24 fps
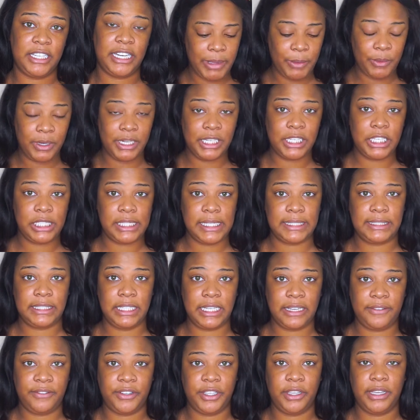I wanted to test it
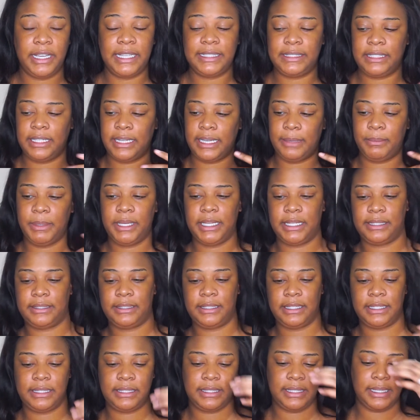out for you guys today because
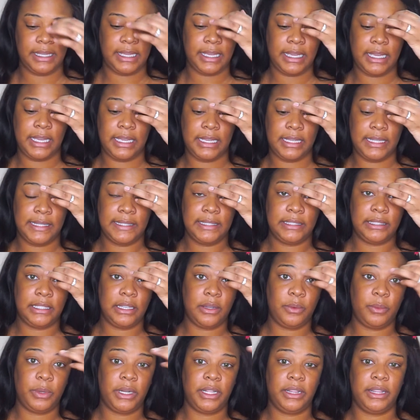this is
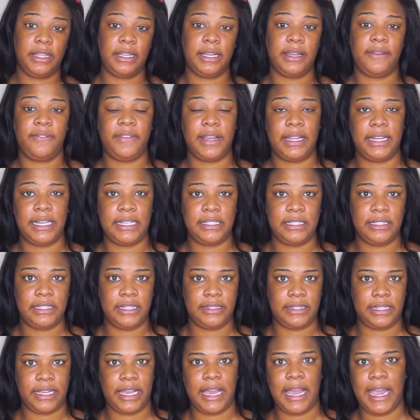one of the foundations
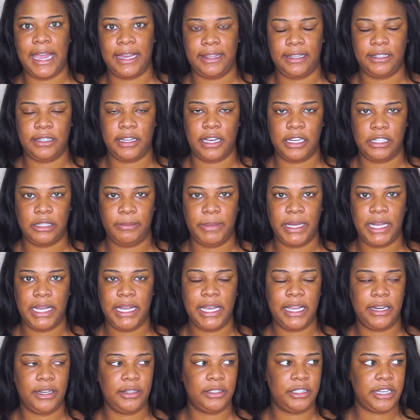that's like highly talked about.
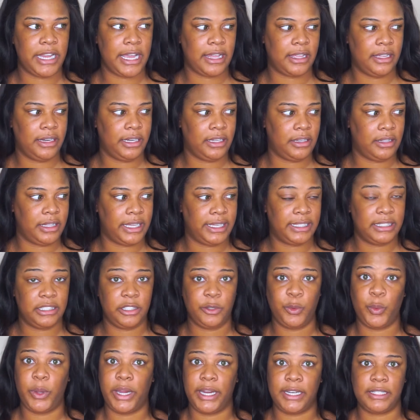I know Jaclyn Hill like
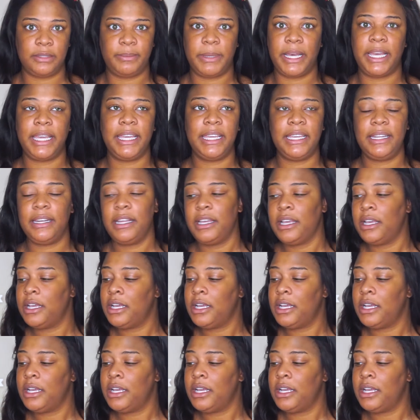swears by it.